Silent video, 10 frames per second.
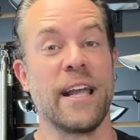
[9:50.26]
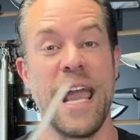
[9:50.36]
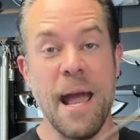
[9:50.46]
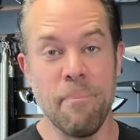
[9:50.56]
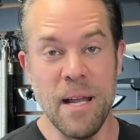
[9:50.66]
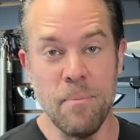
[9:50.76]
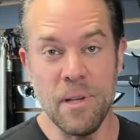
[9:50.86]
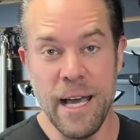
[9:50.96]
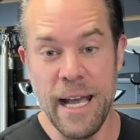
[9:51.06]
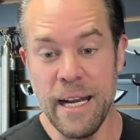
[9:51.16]
camping
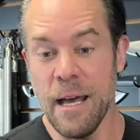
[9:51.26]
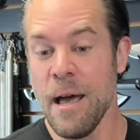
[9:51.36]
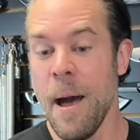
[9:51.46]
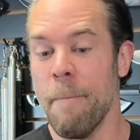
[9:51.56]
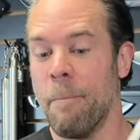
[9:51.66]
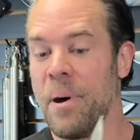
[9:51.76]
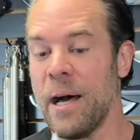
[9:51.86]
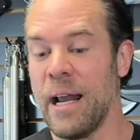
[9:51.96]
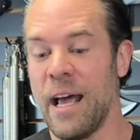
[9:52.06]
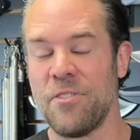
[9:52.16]
blade.
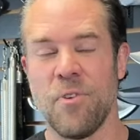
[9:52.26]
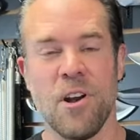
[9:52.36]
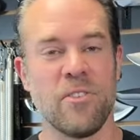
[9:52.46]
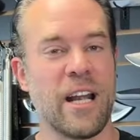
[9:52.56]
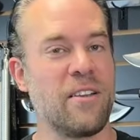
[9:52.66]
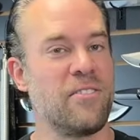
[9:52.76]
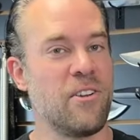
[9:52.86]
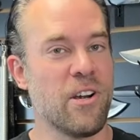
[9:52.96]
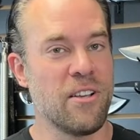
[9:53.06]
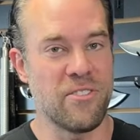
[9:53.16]
But as far as like a
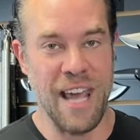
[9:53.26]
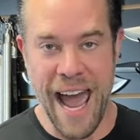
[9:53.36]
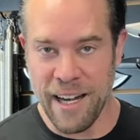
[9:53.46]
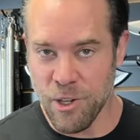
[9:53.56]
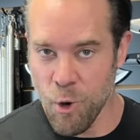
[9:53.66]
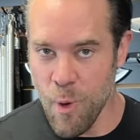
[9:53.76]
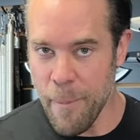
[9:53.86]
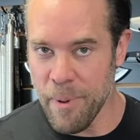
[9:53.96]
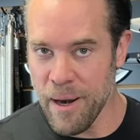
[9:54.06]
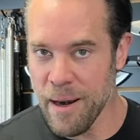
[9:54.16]
serious tactical
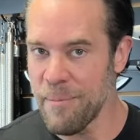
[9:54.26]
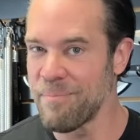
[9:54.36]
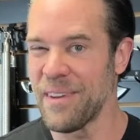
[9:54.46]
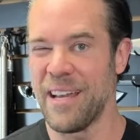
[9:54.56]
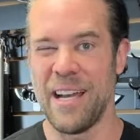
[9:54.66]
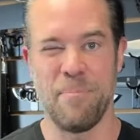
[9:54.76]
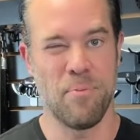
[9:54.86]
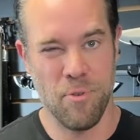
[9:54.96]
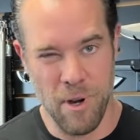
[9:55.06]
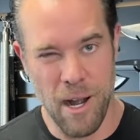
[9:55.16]
weapon, I
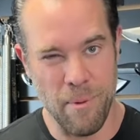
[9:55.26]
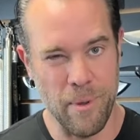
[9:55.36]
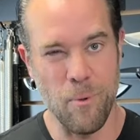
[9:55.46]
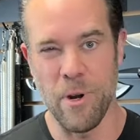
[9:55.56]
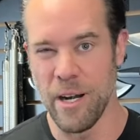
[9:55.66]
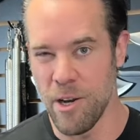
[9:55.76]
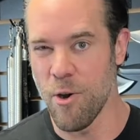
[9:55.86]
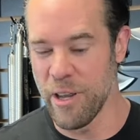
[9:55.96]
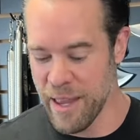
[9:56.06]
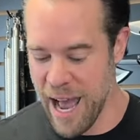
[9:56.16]
probably wouldn't
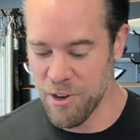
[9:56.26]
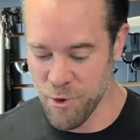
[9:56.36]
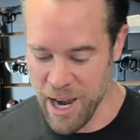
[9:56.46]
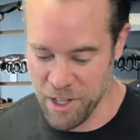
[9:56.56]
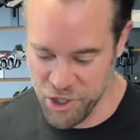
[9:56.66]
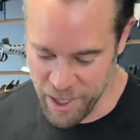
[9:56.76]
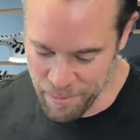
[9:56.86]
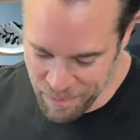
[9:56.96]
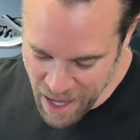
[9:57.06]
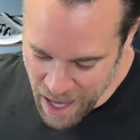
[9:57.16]
go in that direction.
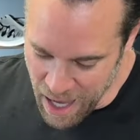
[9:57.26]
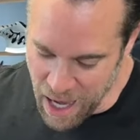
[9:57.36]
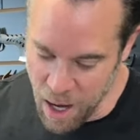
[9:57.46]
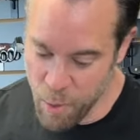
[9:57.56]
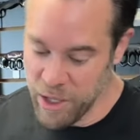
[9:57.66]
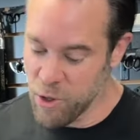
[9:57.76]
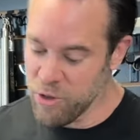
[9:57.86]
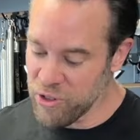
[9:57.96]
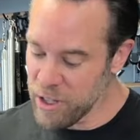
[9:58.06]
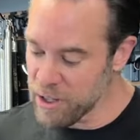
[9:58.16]
We do
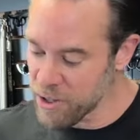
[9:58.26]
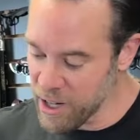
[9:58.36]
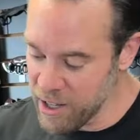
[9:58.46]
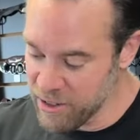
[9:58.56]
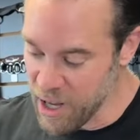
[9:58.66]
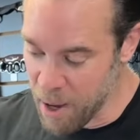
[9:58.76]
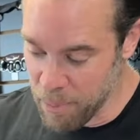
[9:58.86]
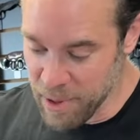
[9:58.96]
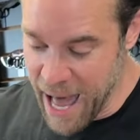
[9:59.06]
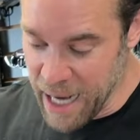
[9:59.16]
see that there is a
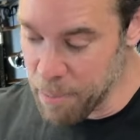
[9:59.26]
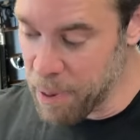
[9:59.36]
black